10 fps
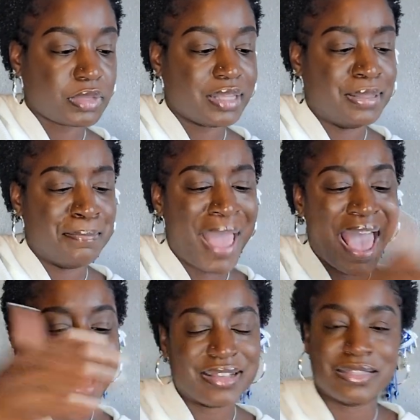The
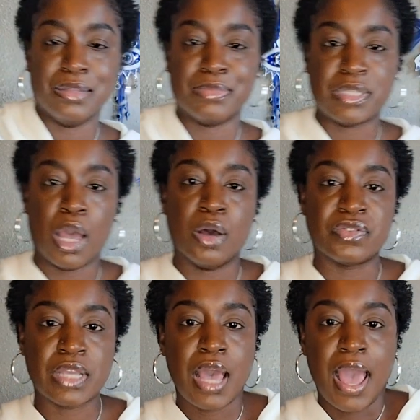mask
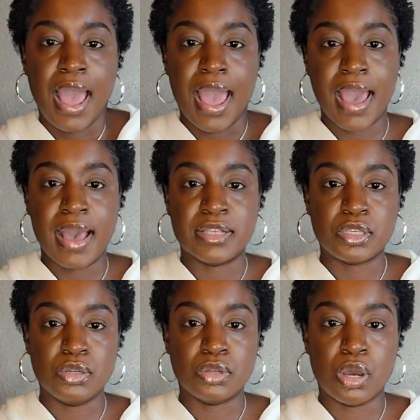themselves
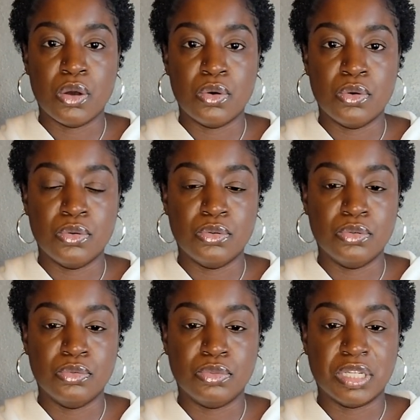as, you
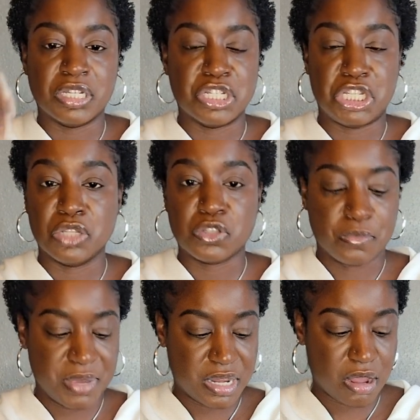know, the good
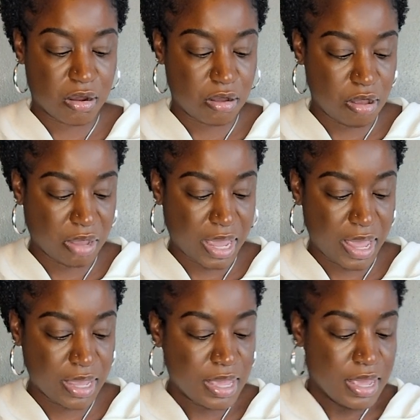gentleman here,
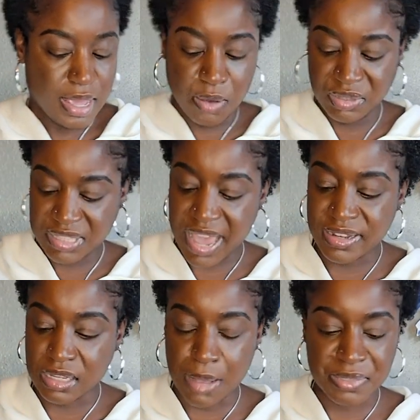okay? And with the Eight
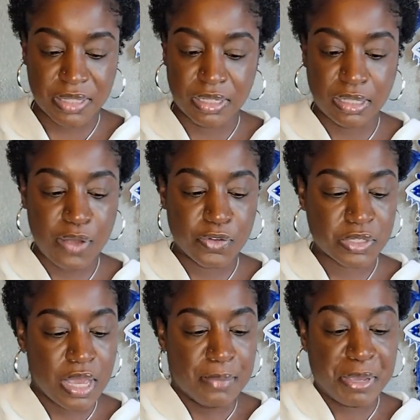of Cups and the
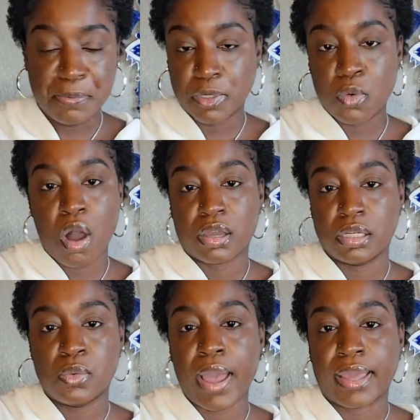lovers, people are
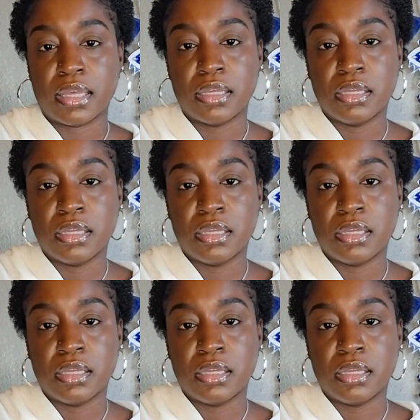walking away.